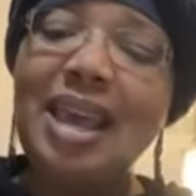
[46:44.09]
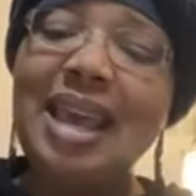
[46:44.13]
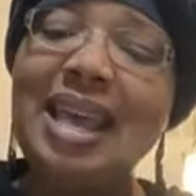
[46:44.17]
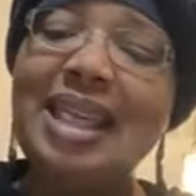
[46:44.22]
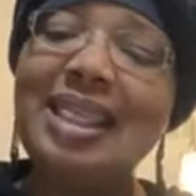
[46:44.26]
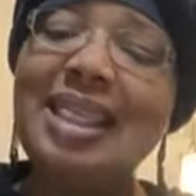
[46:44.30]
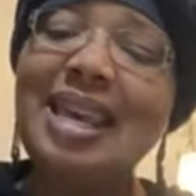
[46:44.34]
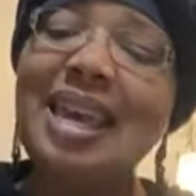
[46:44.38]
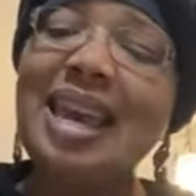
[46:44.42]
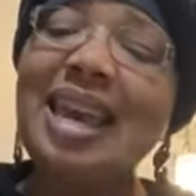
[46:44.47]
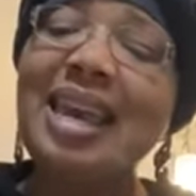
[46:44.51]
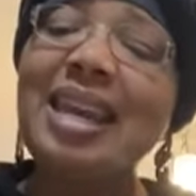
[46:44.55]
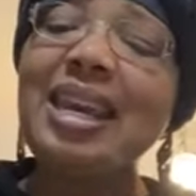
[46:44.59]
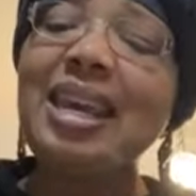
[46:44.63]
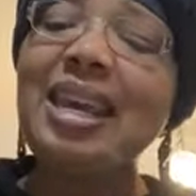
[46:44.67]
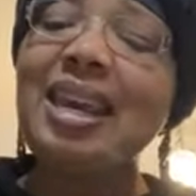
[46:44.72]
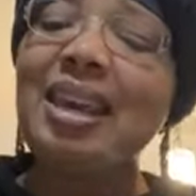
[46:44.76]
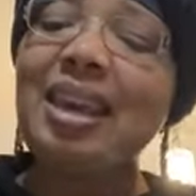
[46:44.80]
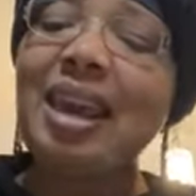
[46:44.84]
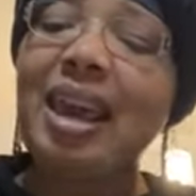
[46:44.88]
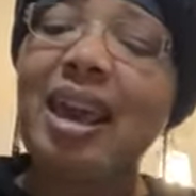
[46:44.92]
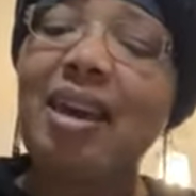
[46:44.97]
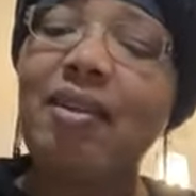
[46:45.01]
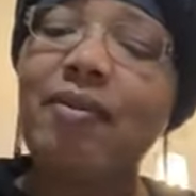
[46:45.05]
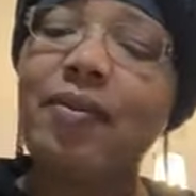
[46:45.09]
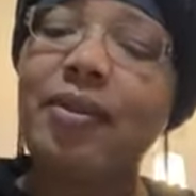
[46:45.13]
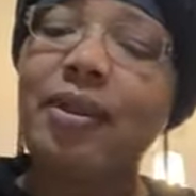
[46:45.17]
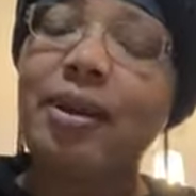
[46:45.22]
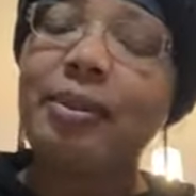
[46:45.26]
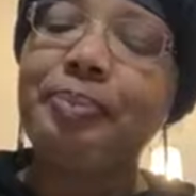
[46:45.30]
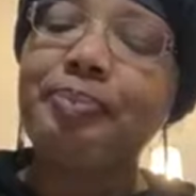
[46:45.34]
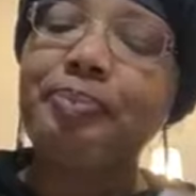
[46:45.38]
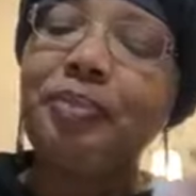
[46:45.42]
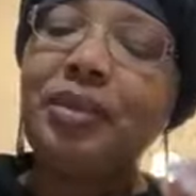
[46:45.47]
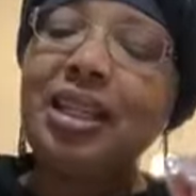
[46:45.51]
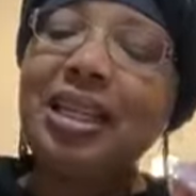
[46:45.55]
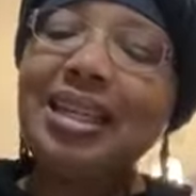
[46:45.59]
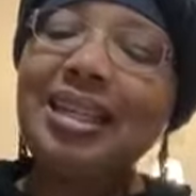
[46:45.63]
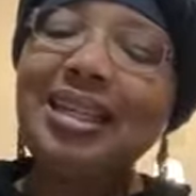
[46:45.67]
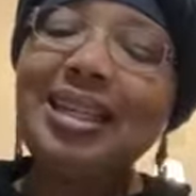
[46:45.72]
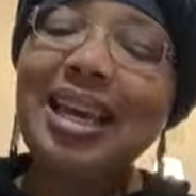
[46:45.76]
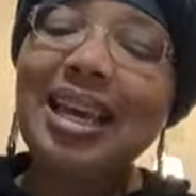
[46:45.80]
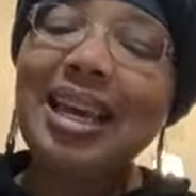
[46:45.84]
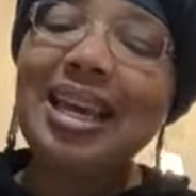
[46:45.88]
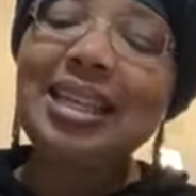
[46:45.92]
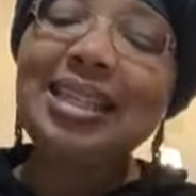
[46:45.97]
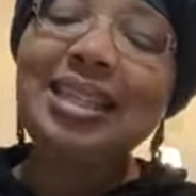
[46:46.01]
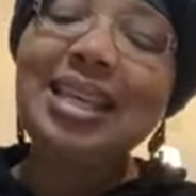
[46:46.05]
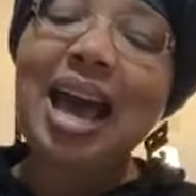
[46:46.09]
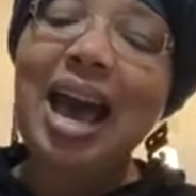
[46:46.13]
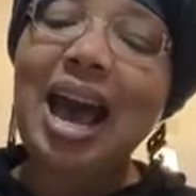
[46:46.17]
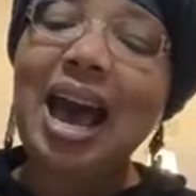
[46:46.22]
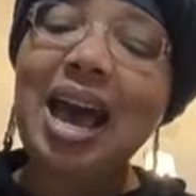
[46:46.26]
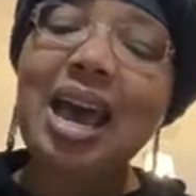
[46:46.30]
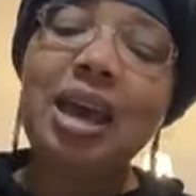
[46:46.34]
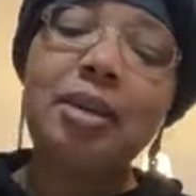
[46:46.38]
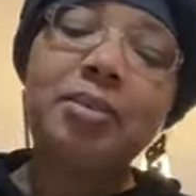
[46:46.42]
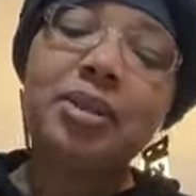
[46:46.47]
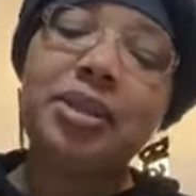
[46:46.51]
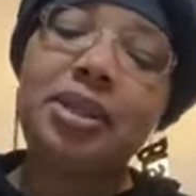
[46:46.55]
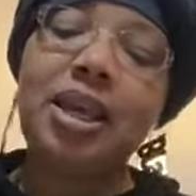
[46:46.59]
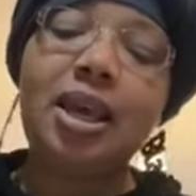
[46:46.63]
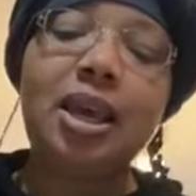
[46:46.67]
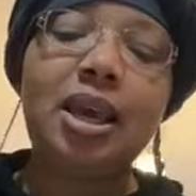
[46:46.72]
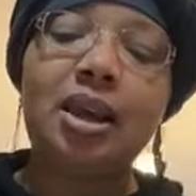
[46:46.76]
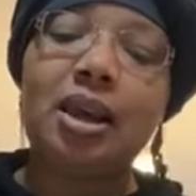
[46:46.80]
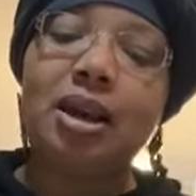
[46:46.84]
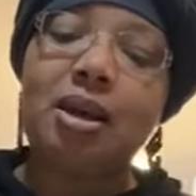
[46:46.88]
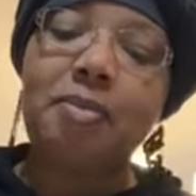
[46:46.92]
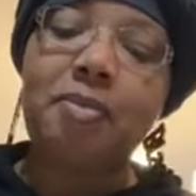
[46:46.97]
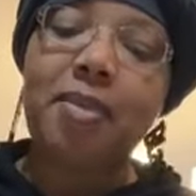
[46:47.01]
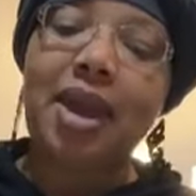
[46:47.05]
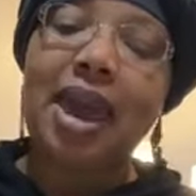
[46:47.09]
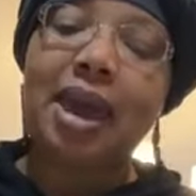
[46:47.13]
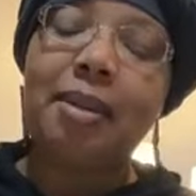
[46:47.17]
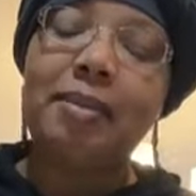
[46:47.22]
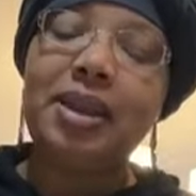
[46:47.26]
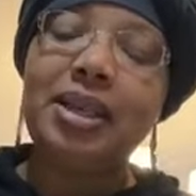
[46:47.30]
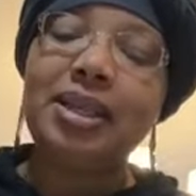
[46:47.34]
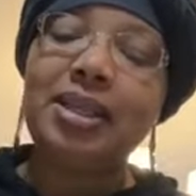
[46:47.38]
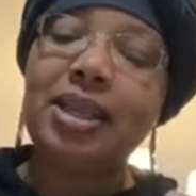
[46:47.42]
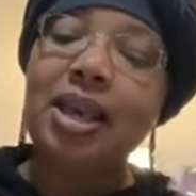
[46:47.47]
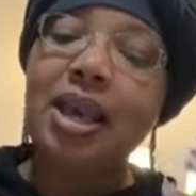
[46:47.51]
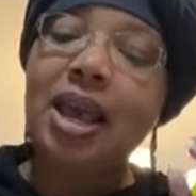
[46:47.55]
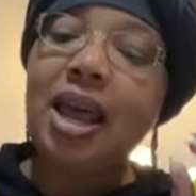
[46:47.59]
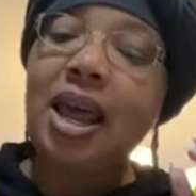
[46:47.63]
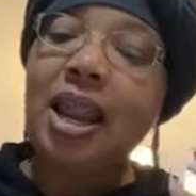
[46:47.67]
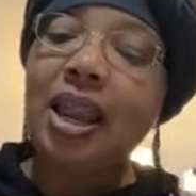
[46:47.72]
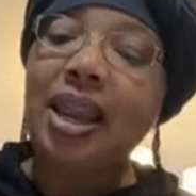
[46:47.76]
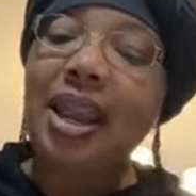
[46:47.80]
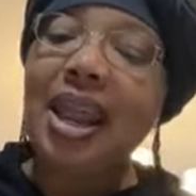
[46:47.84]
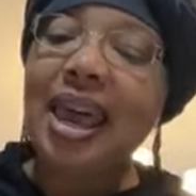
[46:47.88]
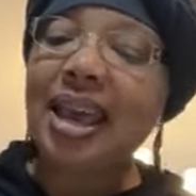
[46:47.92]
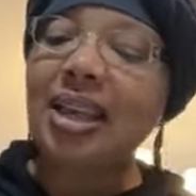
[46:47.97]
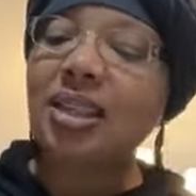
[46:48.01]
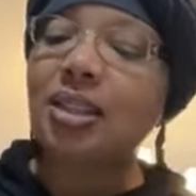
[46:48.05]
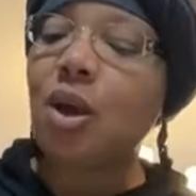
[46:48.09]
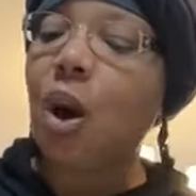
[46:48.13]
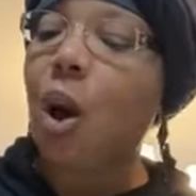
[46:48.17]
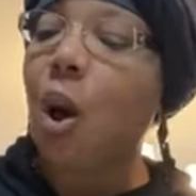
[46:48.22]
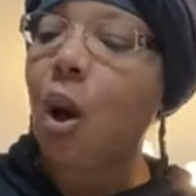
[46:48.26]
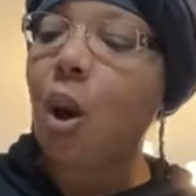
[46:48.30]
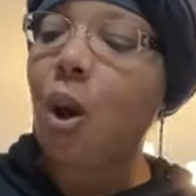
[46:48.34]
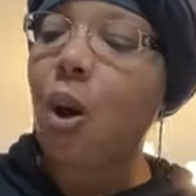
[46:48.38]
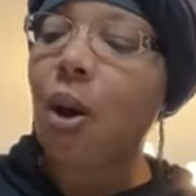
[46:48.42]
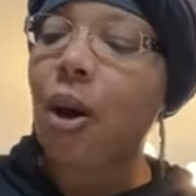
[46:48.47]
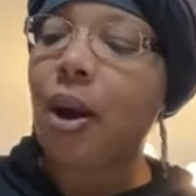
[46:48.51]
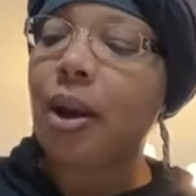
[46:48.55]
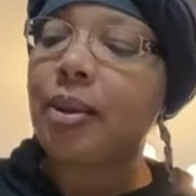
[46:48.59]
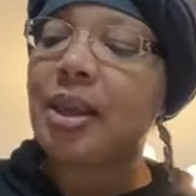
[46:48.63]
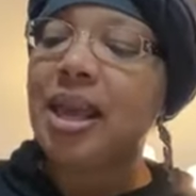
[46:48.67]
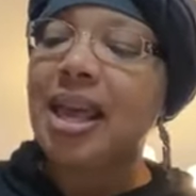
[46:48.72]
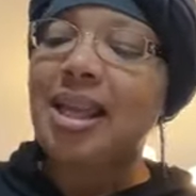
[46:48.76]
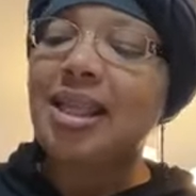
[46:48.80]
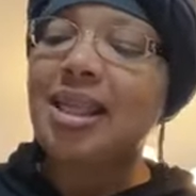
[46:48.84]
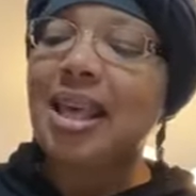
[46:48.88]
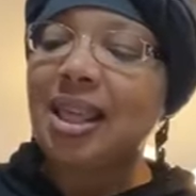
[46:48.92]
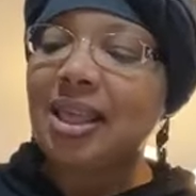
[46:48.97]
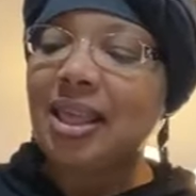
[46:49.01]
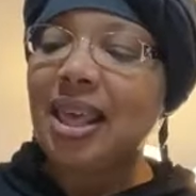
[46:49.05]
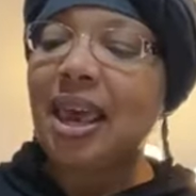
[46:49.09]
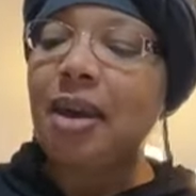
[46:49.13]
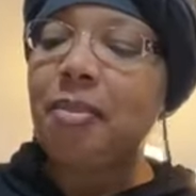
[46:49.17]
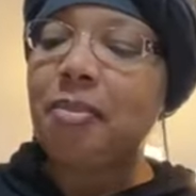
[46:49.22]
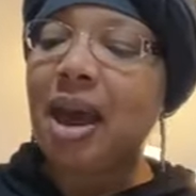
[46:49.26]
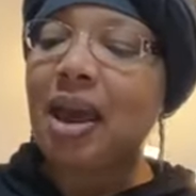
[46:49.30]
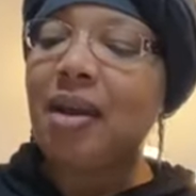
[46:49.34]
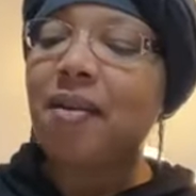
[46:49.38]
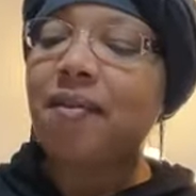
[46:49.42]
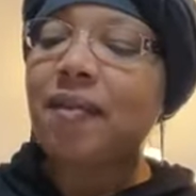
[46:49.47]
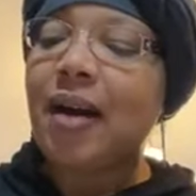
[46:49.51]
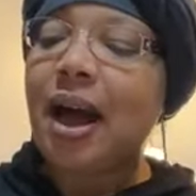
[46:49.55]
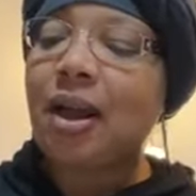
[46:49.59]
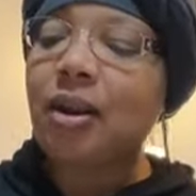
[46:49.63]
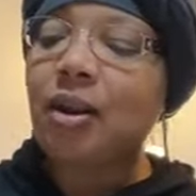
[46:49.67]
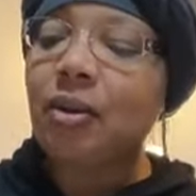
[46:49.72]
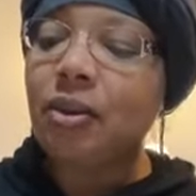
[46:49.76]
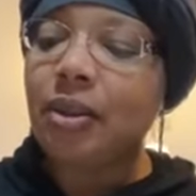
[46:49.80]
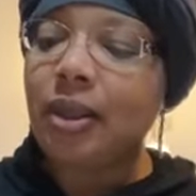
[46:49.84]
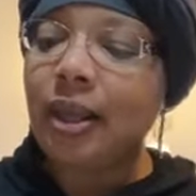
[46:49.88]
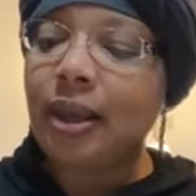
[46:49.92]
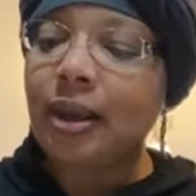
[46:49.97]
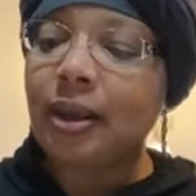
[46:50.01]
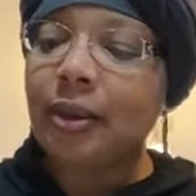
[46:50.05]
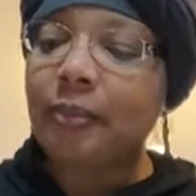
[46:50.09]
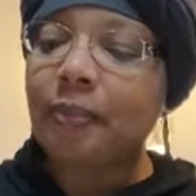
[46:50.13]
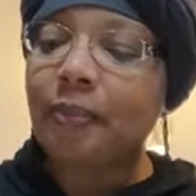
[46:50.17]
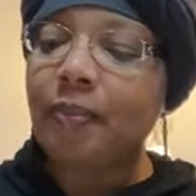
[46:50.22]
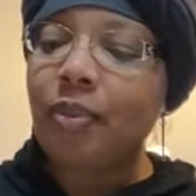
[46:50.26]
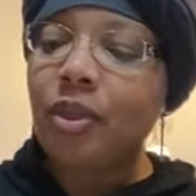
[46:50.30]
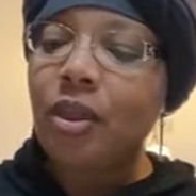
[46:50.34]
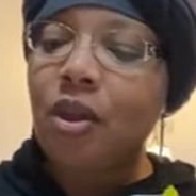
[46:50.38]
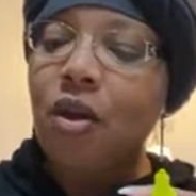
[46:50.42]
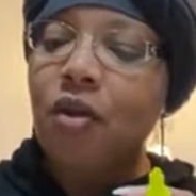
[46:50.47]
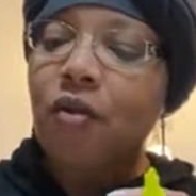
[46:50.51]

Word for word: And then he gave them 10 times 10 commandments less hard that they might follow them.